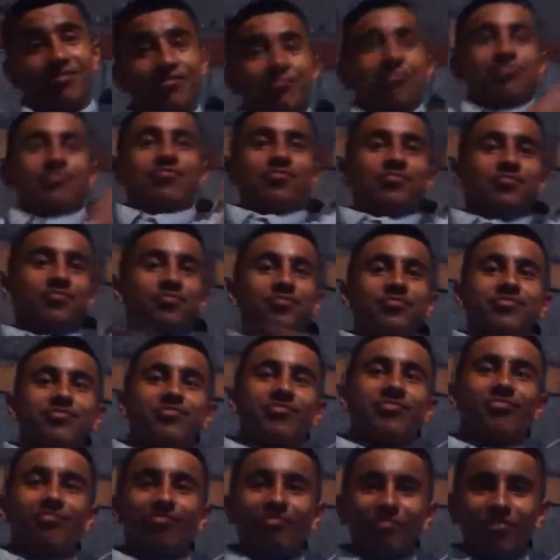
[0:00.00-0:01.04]
So where did she do
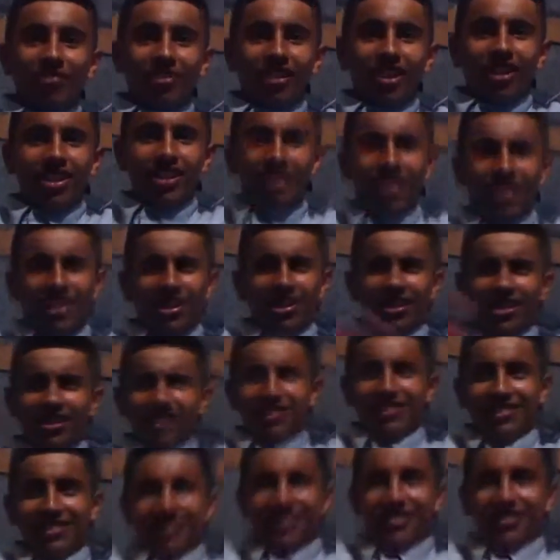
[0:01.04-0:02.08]
it? In, in that tree or
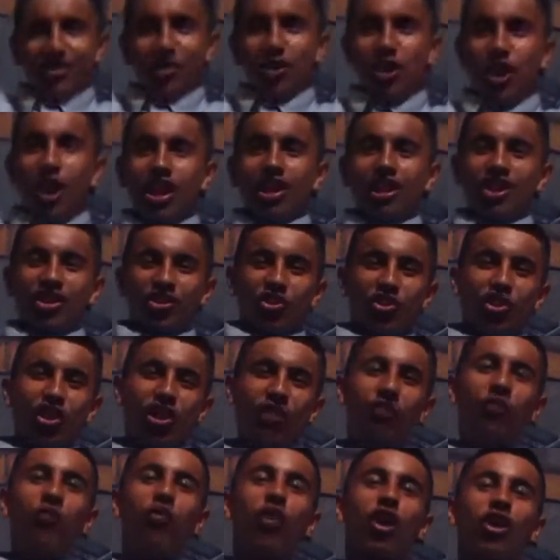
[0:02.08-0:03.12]
what? in the
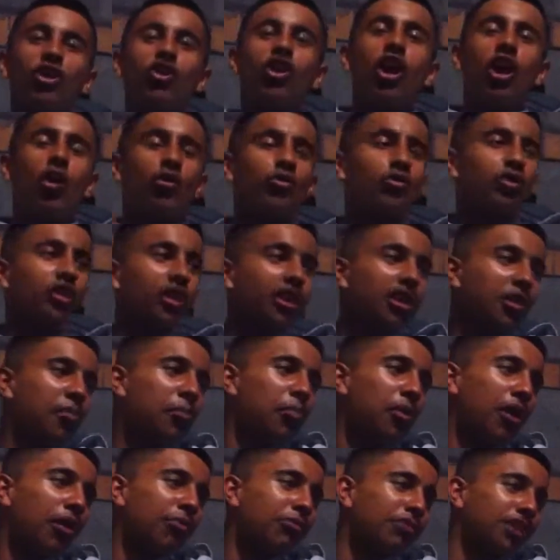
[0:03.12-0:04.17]
tree. Fuck you, I was doing it
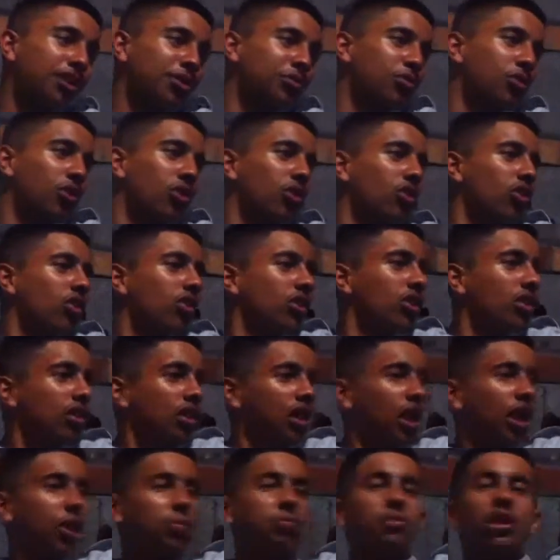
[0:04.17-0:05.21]
in public, bro.
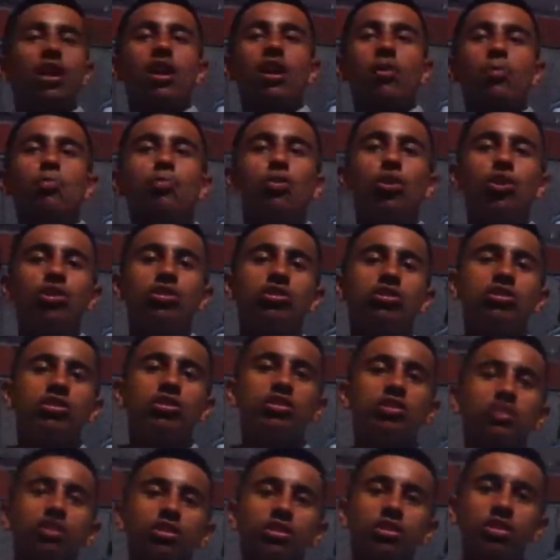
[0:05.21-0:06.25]
I'm not a pussy.
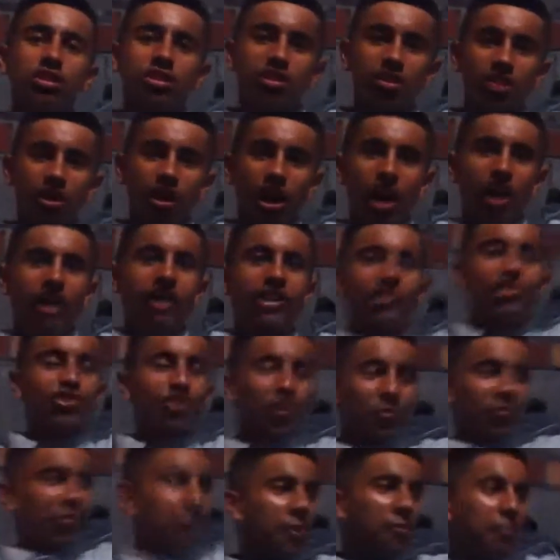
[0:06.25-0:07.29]
I can
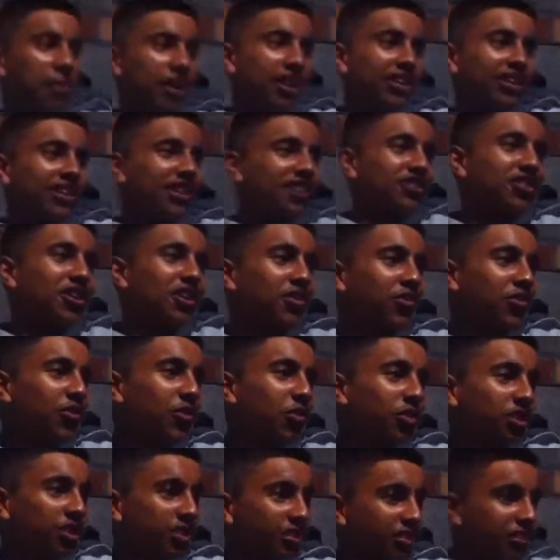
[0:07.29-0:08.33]
show my big dick to
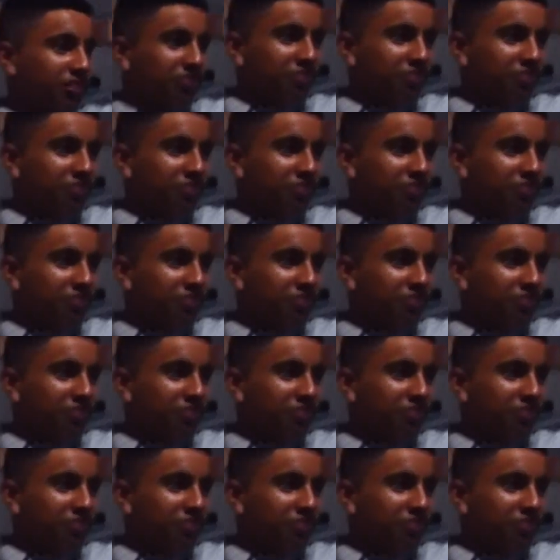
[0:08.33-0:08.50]
everyone.